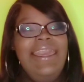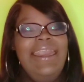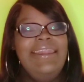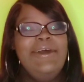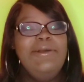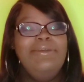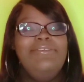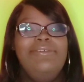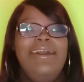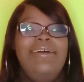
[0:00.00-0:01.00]
And I hope
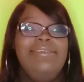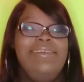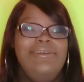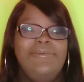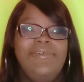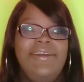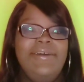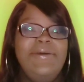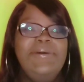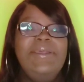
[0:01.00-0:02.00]
that you guys stick
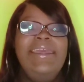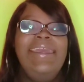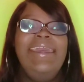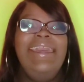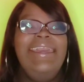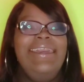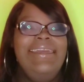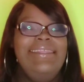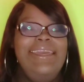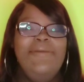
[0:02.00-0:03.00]
around
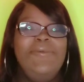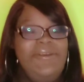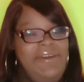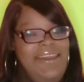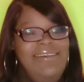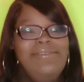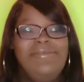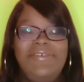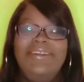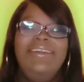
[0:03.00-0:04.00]
and that we're gonna have some
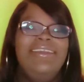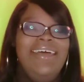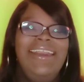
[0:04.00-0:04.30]
fun together.